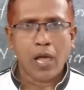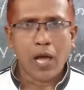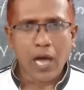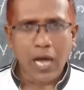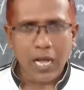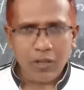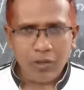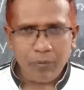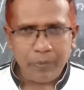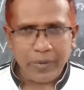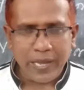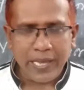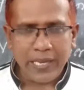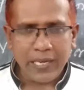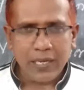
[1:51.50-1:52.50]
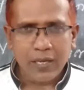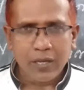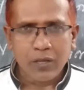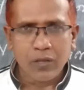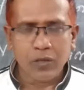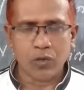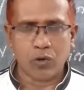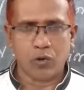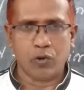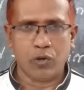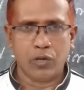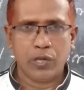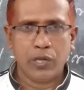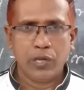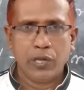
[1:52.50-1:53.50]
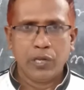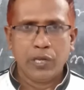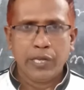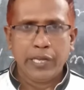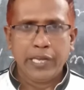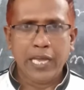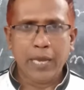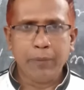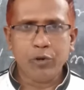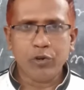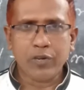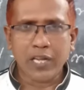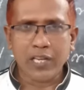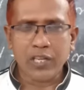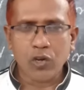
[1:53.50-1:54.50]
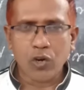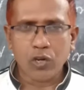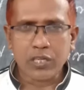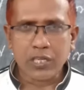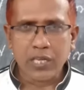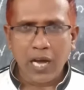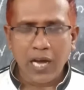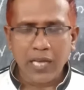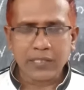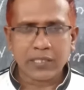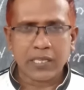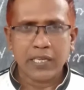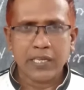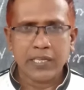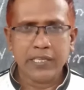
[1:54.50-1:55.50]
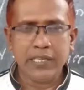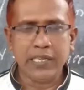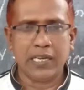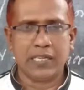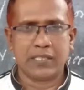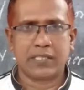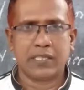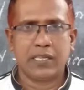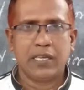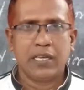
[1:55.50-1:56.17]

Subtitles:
Are you playing? No. Have you done your task? Yes.